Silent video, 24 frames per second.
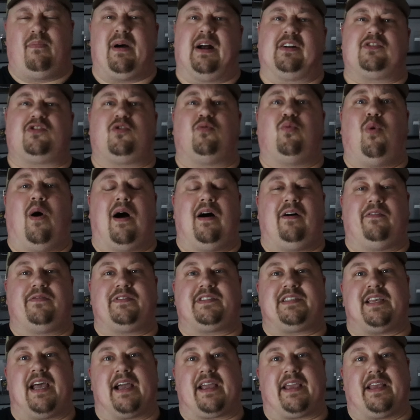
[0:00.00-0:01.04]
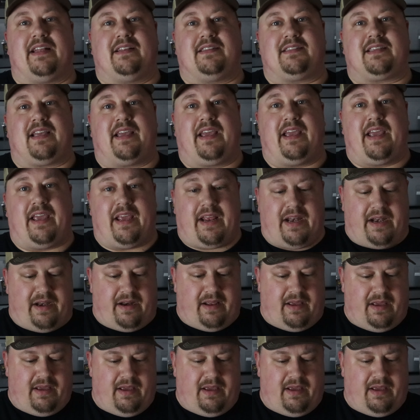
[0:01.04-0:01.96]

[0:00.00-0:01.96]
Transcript: about 12 seconds in.